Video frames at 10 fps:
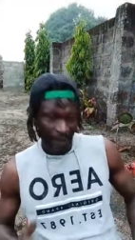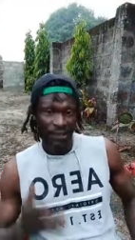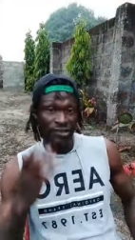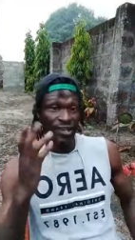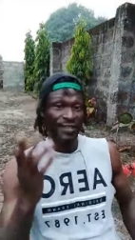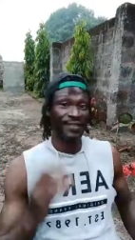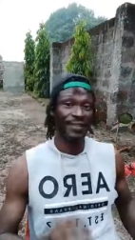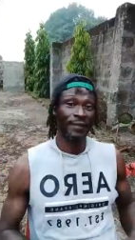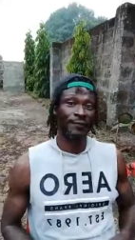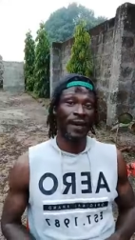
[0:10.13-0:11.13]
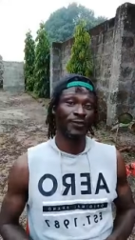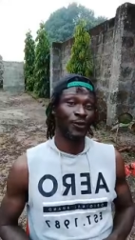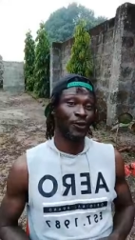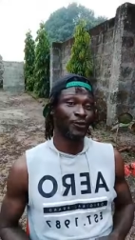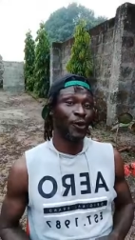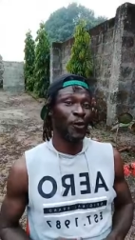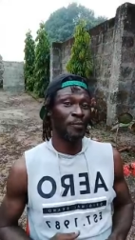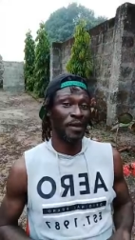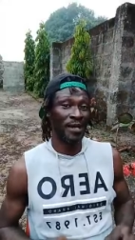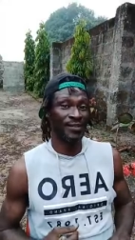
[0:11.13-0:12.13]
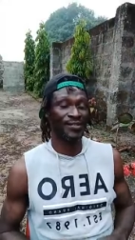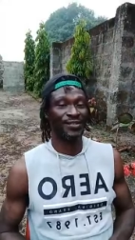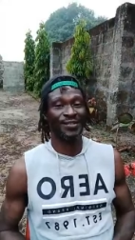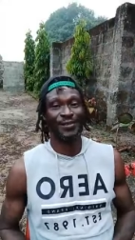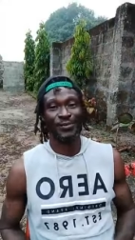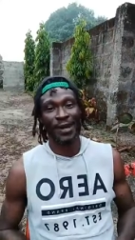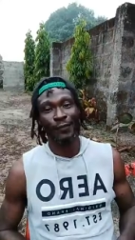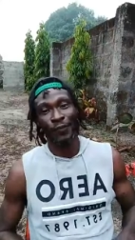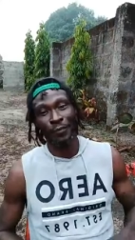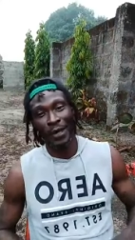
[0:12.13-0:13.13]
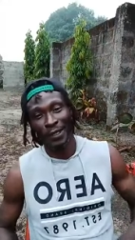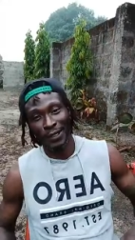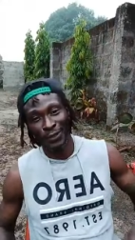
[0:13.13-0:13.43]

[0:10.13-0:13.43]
JC versus home base. Can't for make this